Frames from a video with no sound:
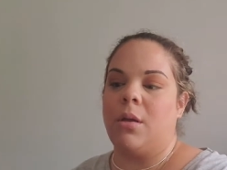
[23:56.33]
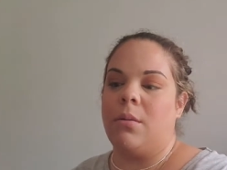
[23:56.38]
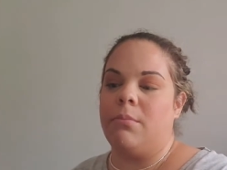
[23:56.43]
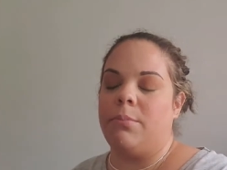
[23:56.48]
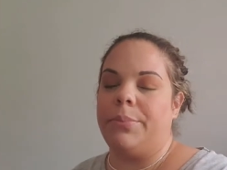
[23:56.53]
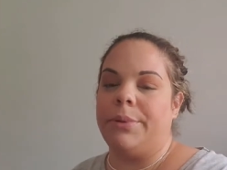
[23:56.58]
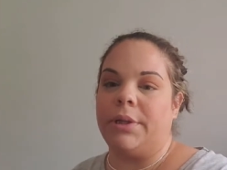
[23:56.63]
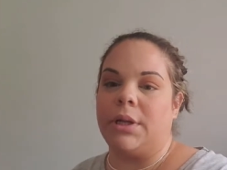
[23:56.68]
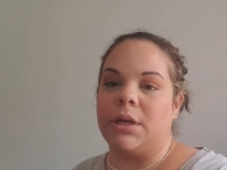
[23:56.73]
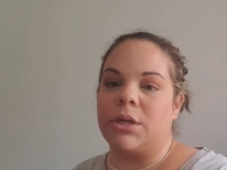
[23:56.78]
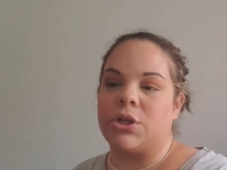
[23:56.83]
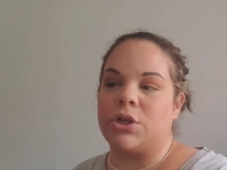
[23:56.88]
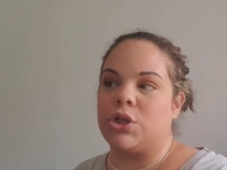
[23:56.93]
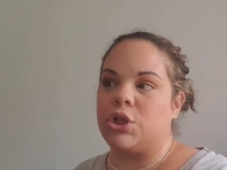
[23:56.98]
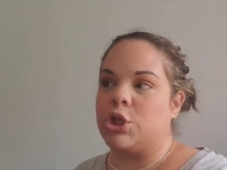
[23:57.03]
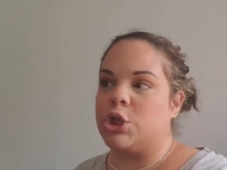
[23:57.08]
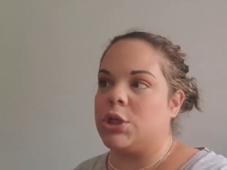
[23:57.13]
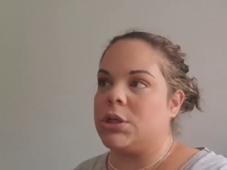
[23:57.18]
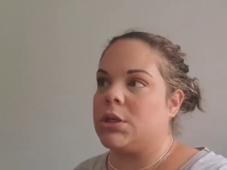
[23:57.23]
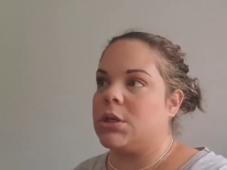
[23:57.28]

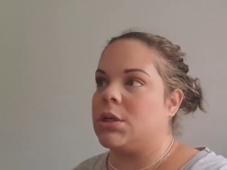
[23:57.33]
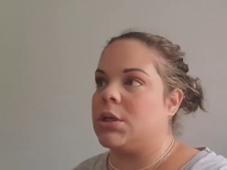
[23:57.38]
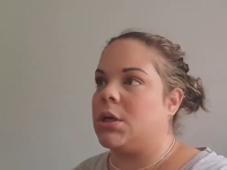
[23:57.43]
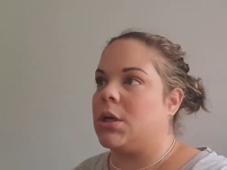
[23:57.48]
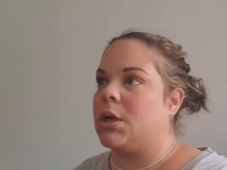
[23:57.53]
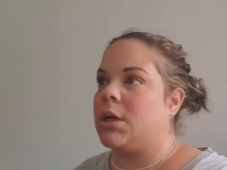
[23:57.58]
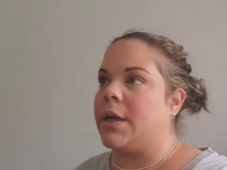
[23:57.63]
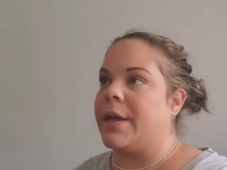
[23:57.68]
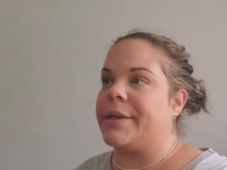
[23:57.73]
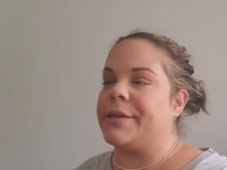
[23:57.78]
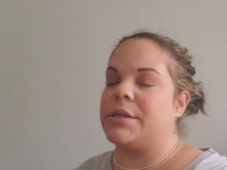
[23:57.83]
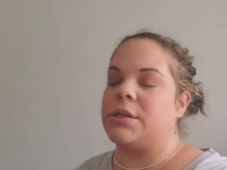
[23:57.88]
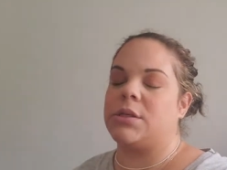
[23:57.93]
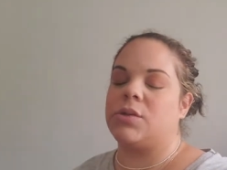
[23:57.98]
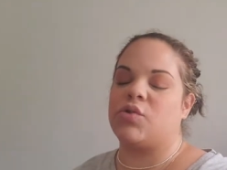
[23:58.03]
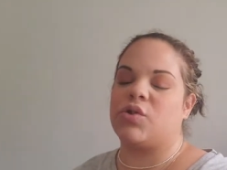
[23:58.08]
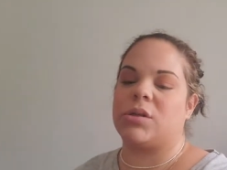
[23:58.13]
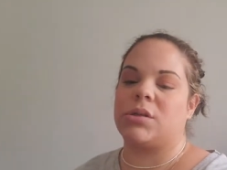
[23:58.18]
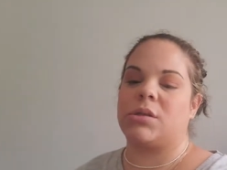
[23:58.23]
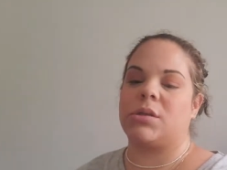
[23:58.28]
blush
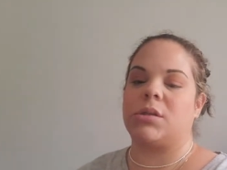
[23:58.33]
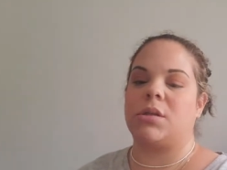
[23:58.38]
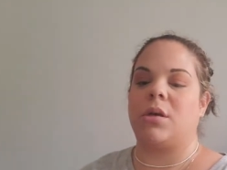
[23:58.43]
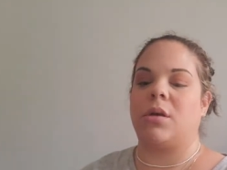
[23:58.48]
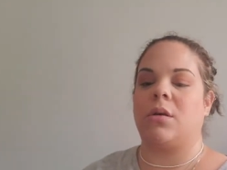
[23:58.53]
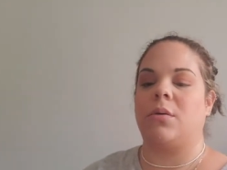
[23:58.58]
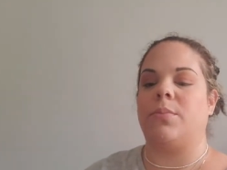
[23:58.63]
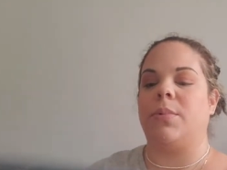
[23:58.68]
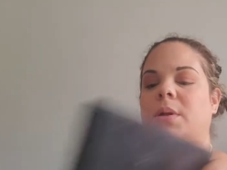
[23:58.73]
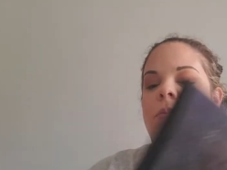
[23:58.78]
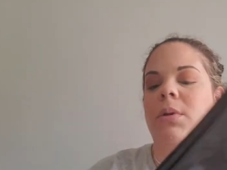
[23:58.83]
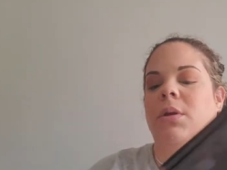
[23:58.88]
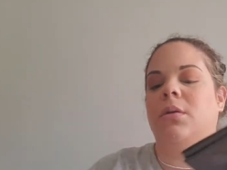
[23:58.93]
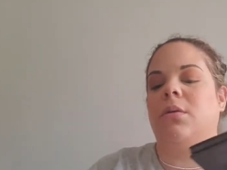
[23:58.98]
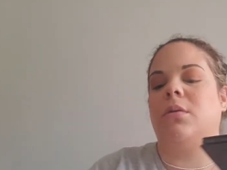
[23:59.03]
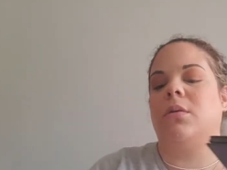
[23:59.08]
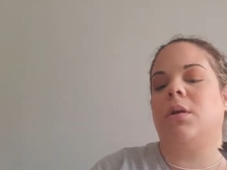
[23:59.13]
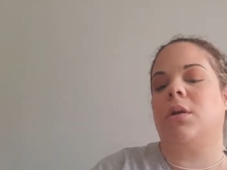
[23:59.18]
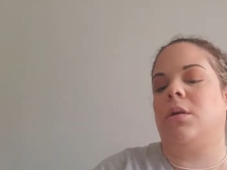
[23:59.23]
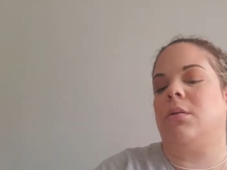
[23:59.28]
against just the BB
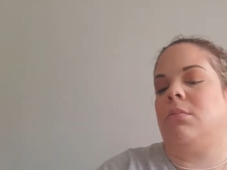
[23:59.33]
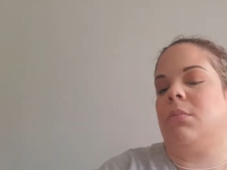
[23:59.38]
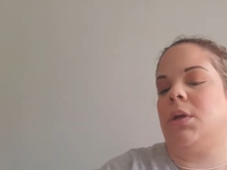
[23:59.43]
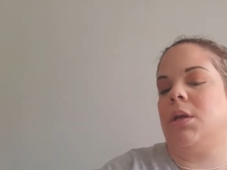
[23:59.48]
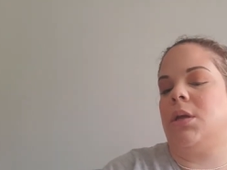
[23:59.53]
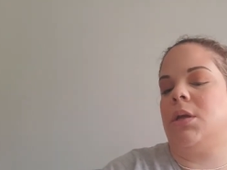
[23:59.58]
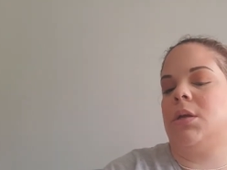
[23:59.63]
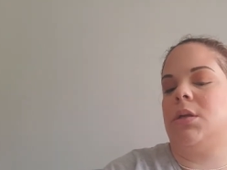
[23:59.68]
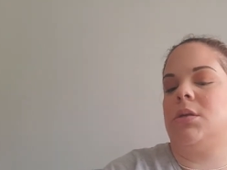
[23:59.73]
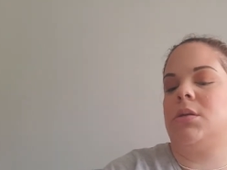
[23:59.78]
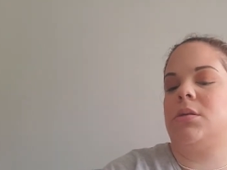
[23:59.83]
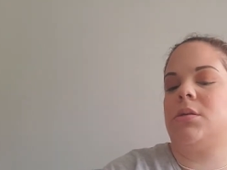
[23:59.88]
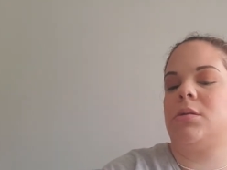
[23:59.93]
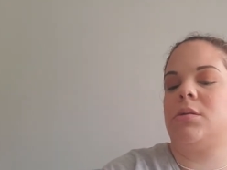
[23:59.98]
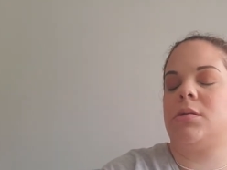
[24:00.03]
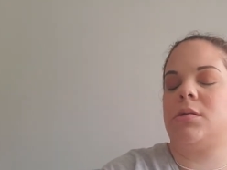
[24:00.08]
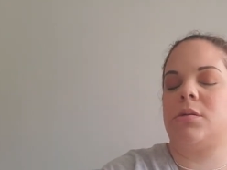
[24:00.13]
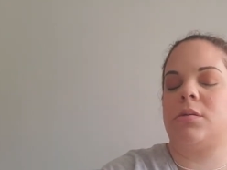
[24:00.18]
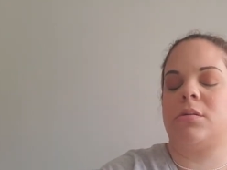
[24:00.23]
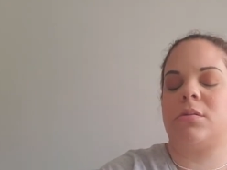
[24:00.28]
cream
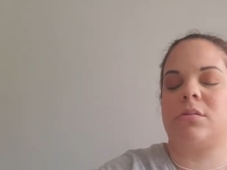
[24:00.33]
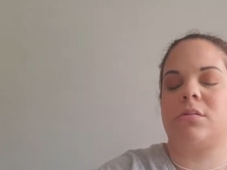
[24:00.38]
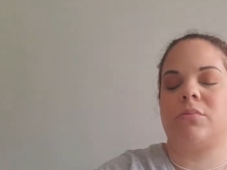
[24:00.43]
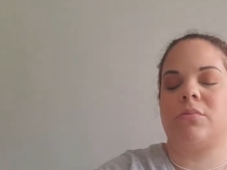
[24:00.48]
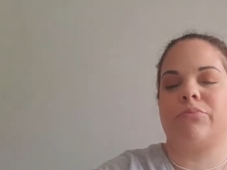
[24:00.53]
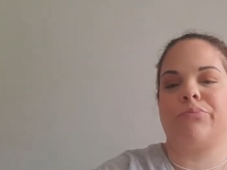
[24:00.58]
is